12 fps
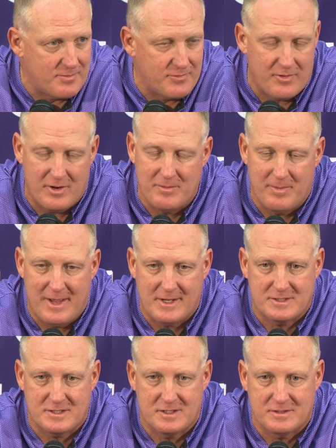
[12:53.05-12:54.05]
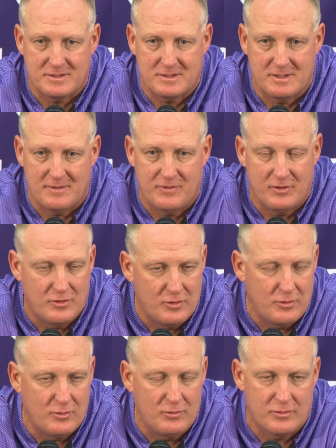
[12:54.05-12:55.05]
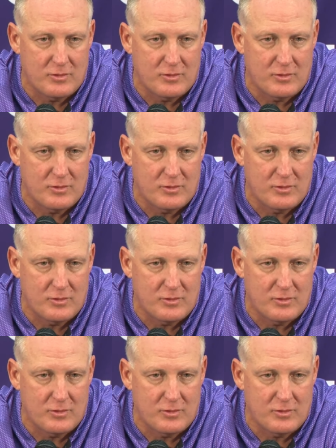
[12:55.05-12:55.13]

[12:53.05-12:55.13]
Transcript: the running backs because if you do,